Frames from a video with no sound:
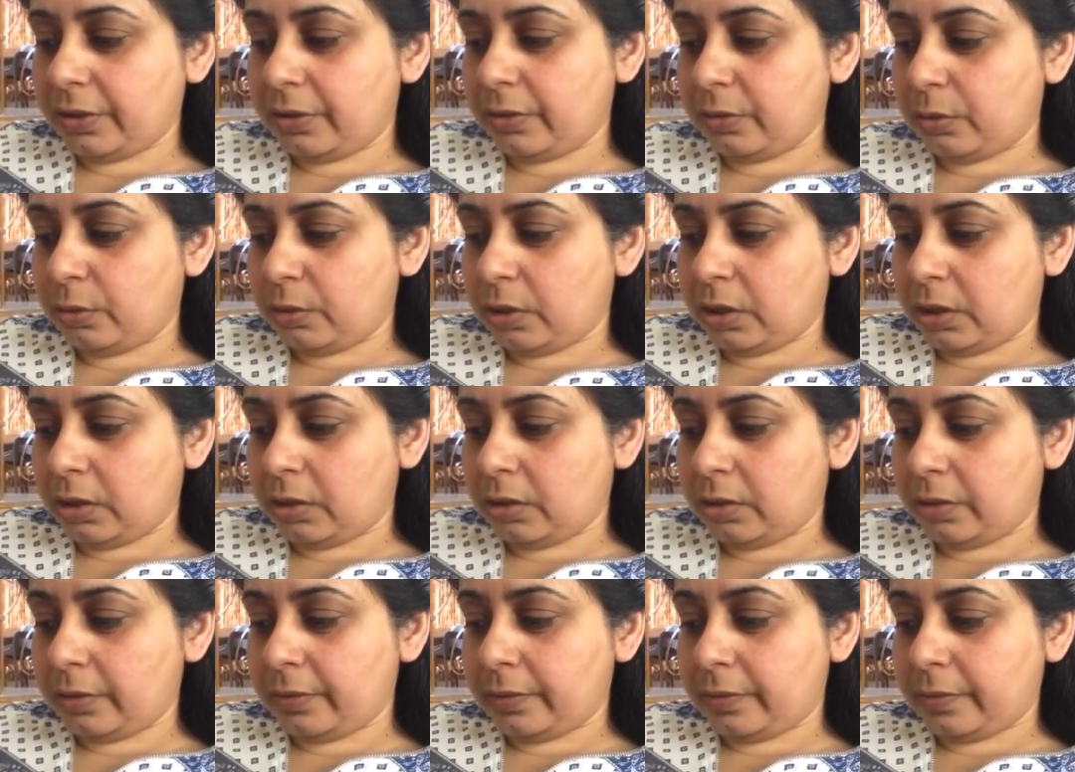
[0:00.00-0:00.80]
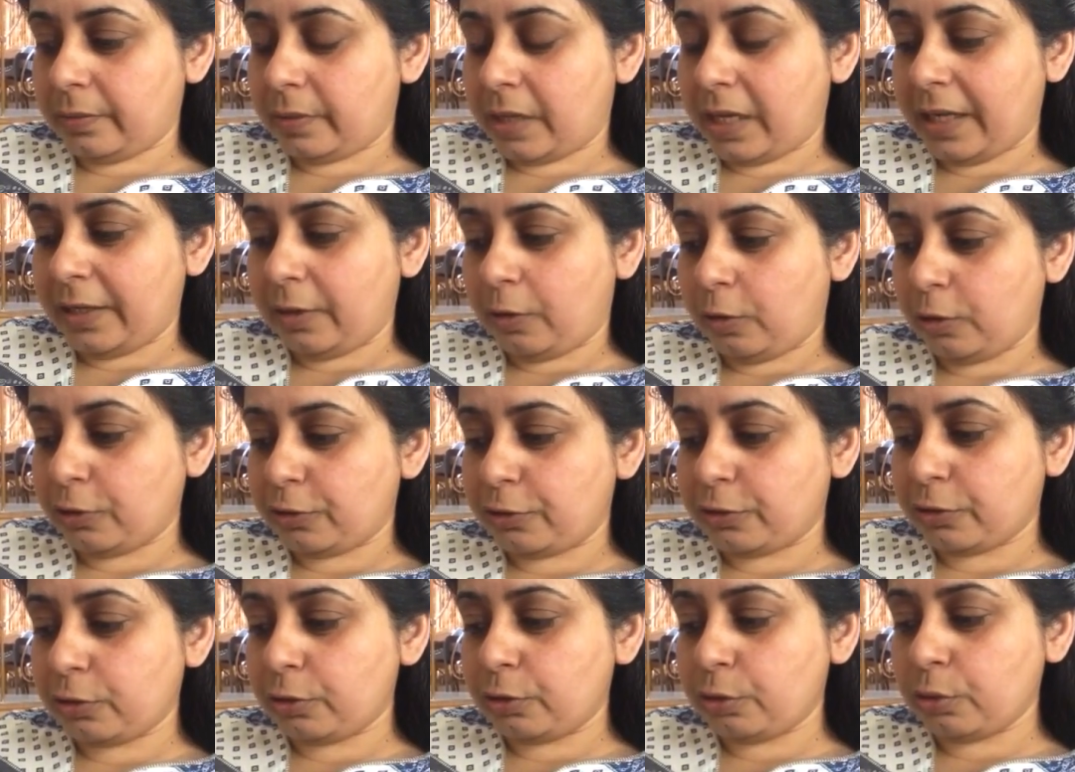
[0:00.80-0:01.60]
I
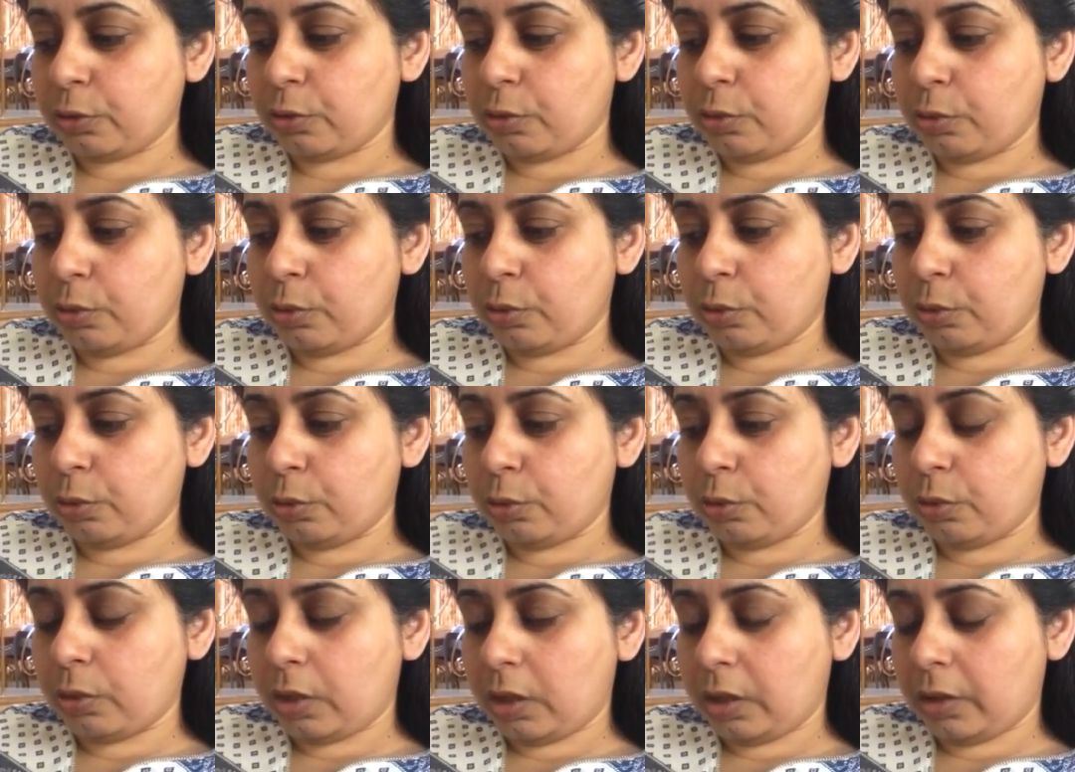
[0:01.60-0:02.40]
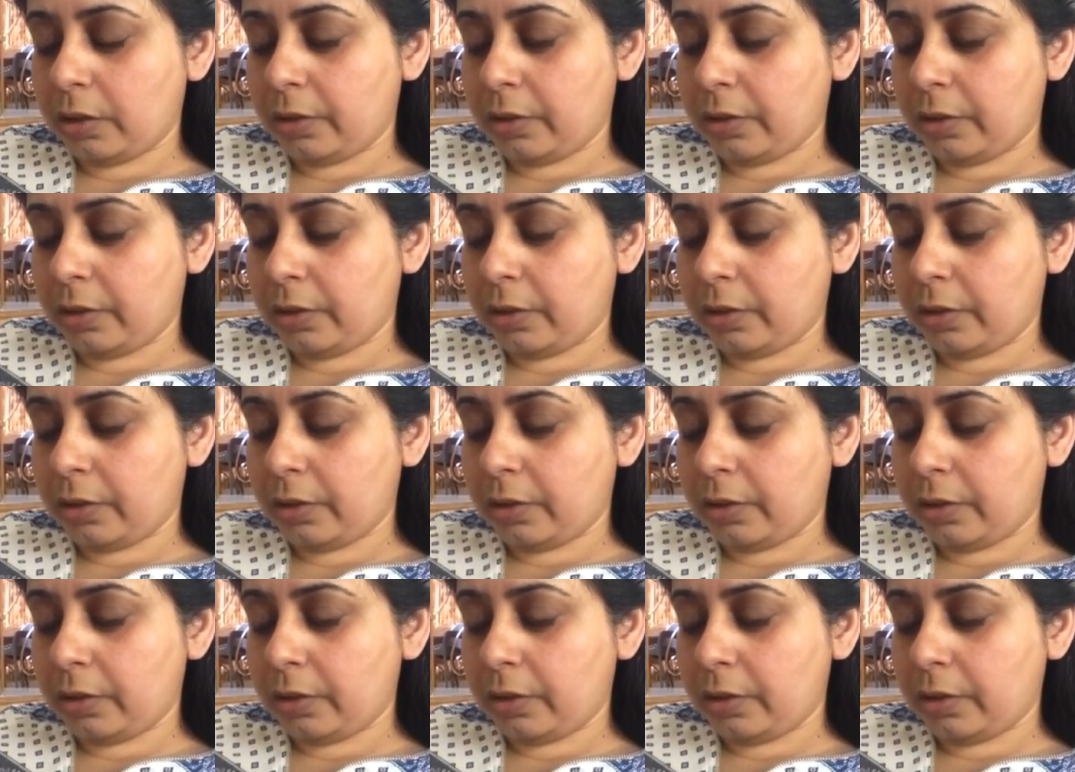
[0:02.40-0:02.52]
also do